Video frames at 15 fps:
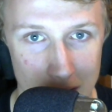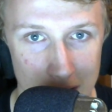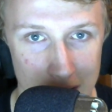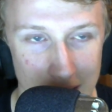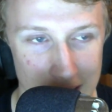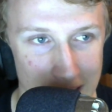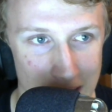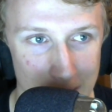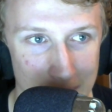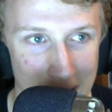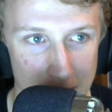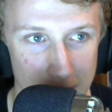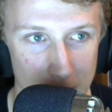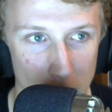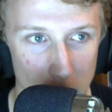in the back
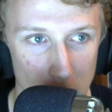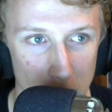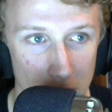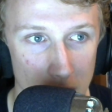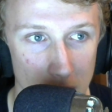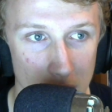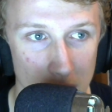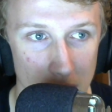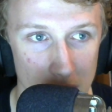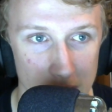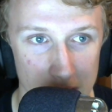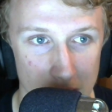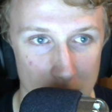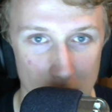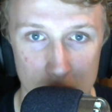four you
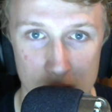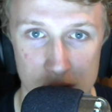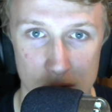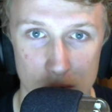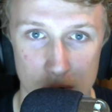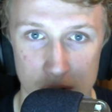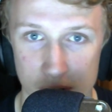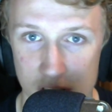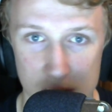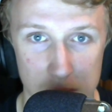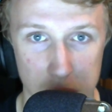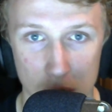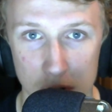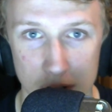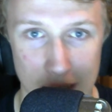know, Ozil can
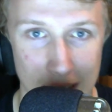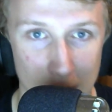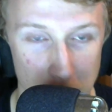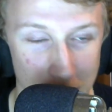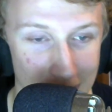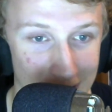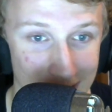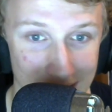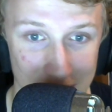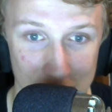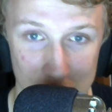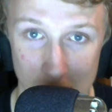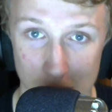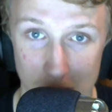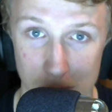exploit that all day, and he
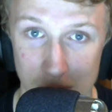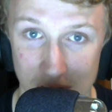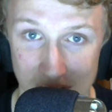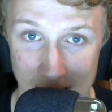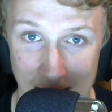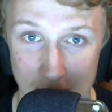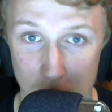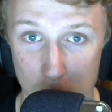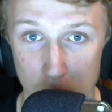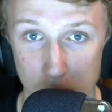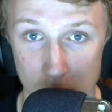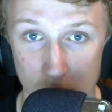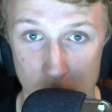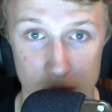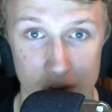showed how
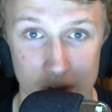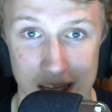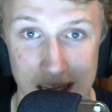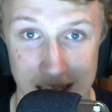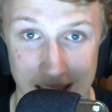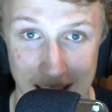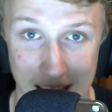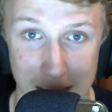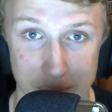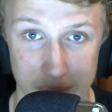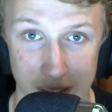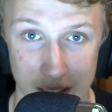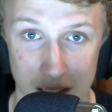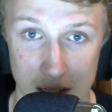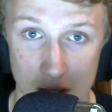good he can
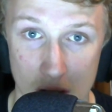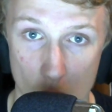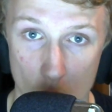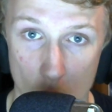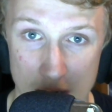be when he's